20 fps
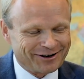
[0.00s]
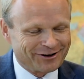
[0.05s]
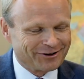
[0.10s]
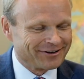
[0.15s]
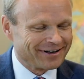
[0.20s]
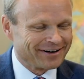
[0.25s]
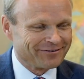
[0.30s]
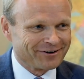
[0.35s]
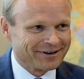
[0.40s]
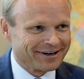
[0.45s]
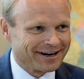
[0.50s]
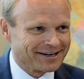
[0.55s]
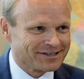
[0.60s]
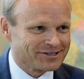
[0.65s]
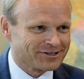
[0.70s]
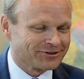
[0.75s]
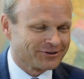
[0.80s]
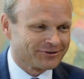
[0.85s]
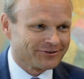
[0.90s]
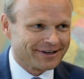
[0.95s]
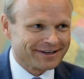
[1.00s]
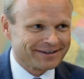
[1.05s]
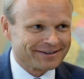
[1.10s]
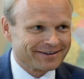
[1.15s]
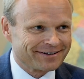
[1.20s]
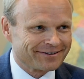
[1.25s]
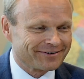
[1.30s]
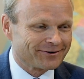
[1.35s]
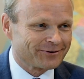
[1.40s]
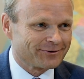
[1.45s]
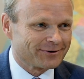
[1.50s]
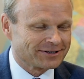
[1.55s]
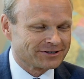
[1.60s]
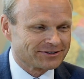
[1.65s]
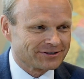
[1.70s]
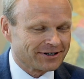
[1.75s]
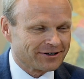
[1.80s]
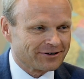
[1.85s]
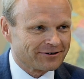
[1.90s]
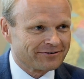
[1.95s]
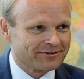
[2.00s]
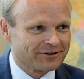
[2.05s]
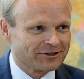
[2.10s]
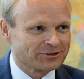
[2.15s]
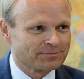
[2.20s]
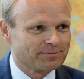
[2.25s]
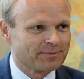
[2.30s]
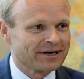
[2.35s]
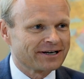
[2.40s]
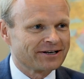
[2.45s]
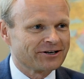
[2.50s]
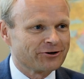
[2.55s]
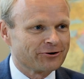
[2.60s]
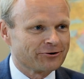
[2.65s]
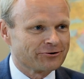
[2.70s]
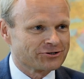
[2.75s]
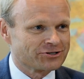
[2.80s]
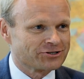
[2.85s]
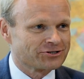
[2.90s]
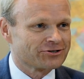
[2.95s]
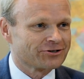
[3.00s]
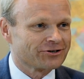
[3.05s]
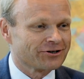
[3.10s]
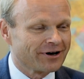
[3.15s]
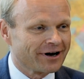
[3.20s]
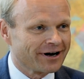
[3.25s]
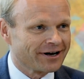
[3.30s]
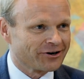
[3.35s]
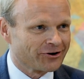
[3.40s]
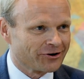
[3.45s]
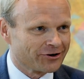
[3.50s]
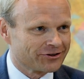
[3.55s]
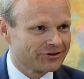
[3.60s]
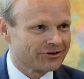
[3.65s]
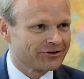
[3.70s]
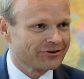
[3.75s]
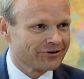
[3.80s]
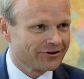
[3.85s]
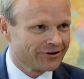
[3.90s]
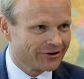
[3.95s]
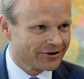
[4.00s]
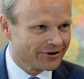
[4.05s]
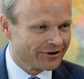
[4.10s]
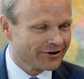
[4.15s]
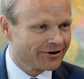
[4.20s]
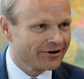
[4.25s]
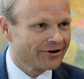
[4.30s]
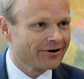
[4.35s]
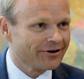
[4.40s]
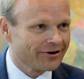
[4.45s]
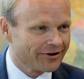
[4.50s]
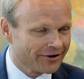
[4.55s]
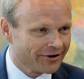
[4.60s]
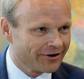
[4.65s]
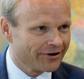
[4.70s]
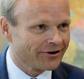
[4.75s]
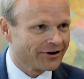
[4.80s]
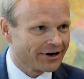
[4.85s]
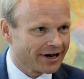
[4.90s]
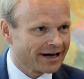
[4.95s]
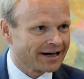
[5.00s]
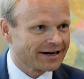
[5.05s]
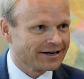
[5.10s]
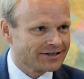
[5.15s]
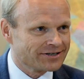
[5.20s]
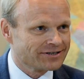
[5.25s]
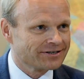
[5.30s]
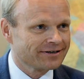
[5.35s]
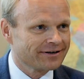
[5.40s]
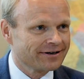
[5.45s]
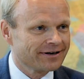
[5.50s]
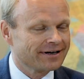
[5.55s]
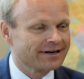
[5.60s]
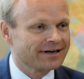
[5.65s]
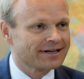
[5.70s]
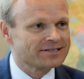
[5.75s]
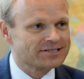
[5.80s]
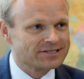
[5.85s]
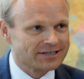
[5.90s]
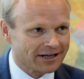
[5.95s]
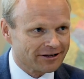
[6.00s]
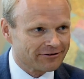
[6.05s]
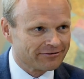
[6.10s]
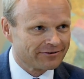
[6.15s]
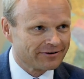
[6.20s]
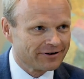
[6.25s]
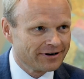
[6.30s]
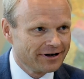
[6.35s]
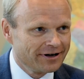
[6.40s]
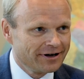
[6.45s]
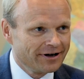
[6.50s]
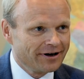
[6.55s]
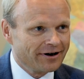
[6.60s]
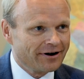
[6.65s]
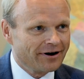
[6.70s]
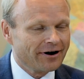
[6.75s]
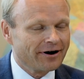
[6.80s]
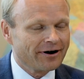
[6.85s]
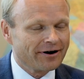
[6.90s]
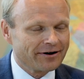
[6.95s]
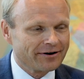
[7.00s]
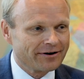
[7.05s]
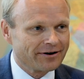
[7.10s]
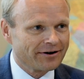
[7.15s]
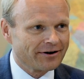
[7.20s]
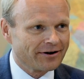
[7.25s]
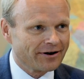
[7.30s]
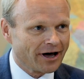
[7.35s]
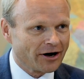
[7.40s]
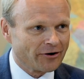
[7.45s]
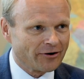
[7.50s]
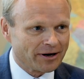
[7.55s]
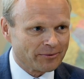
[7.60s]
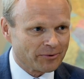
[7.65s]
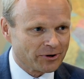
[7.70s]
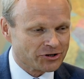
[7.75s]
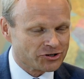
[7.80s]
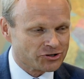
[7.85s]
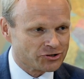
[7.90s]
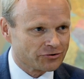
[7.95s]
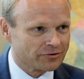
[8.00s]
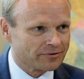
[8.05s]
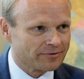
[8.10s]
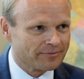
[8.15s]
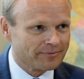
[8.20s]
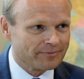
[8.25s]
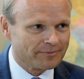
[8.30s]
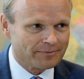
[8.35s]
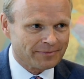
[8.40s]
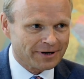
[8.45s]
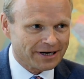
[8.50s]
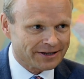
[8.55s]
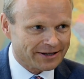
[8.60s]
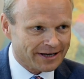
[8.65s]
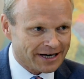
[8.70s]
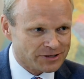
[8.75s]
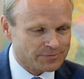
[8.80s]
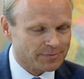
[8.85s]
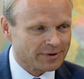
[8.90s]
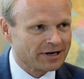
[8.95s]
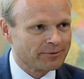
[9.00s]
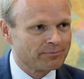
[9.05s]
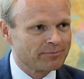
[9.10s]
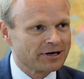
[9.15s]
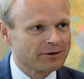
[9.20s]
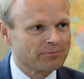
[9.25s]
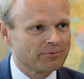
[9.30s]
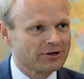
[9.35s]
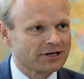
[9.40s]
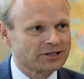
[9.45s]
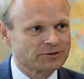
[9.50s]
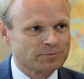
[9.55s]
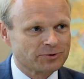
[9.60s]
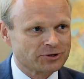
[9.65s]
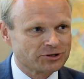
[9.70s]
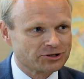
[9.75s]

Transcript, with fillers: I don't have an answer to that question. And of course, big news are not an end in itself. Uh, now I want to meet as many people as